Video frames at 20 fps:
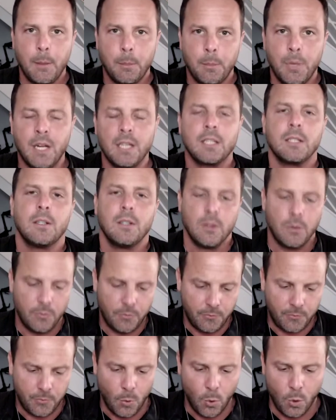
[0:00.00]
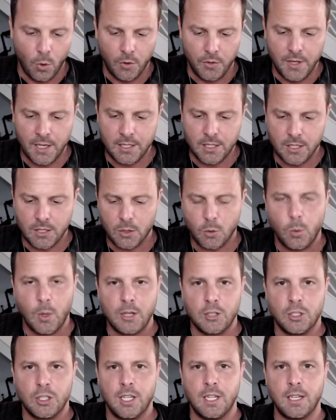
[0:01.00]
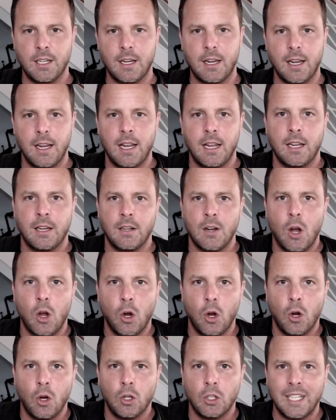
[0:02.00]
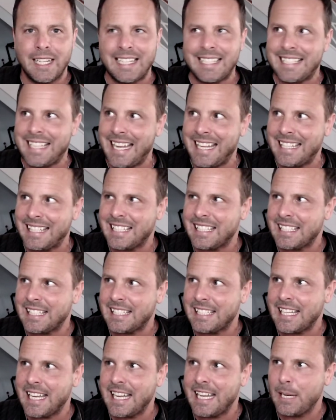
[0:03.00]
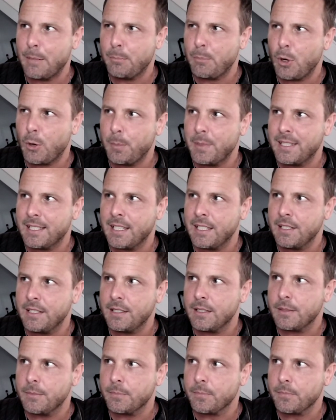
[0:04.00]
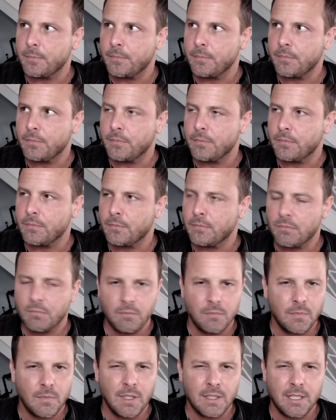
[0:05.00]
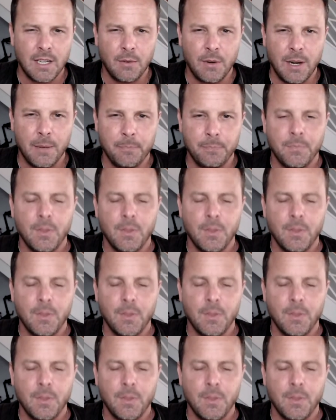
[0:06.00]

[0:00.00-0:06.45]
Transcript: But for this question and all intents and purposes, is that right?